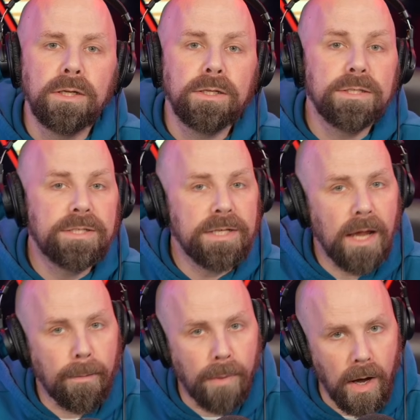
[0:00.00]

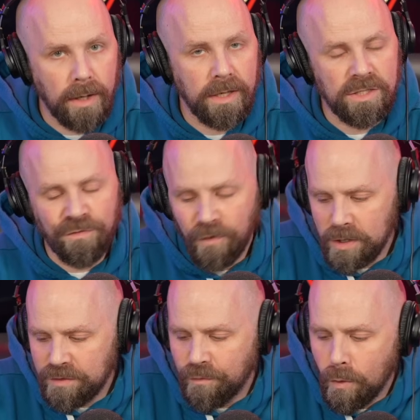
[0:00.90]
CM Punk. His
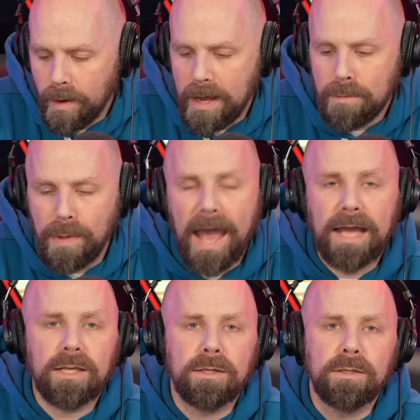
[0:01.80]
first foray
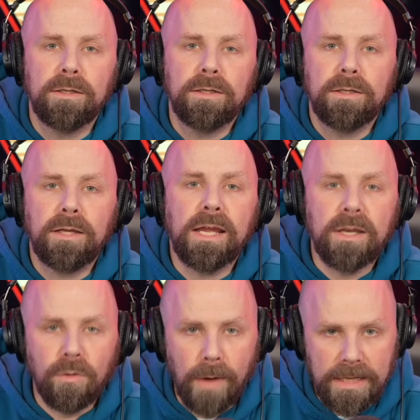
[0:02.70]
back
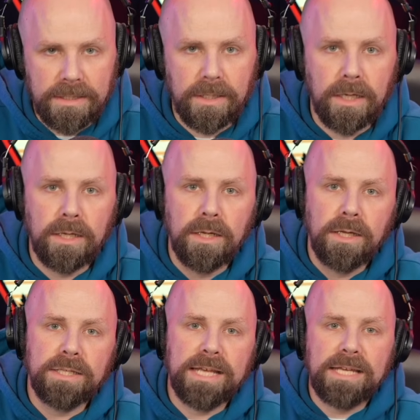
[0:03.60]
into wrestling
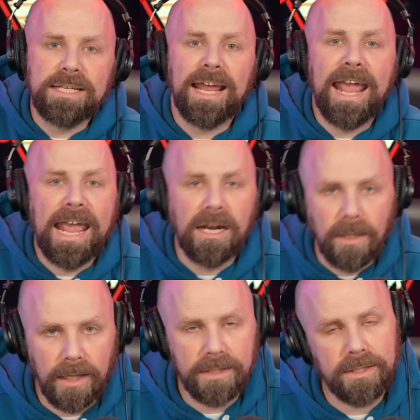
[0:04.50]
is as an
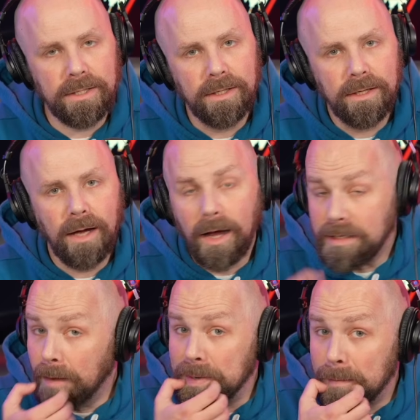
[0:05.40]
analyst on
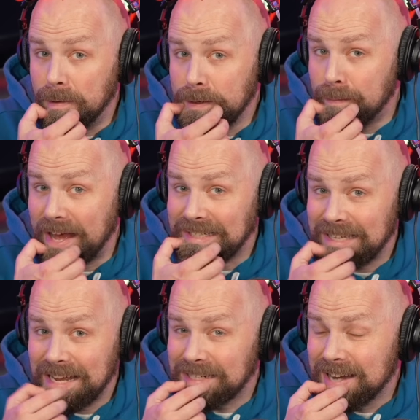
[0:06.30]
WWE backstage.